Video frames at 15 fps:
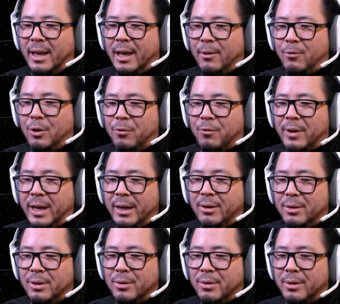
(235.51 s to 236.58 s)
If you fire
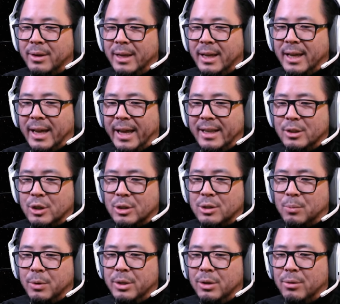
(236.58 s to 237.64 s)
your
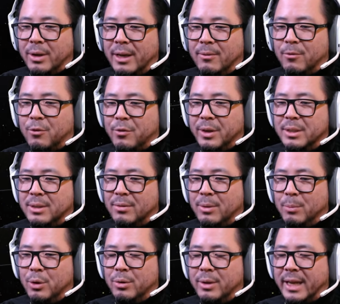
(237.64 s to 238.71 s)
engines when you're in front of the
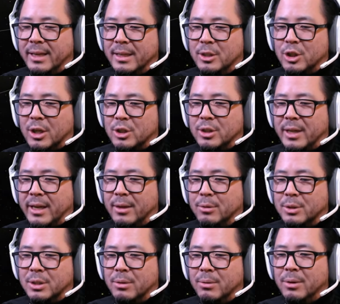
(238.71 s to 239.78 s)
moon at ejection angle
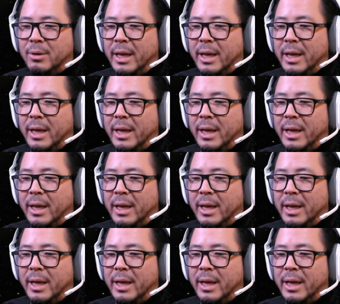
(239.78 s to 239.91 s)
0,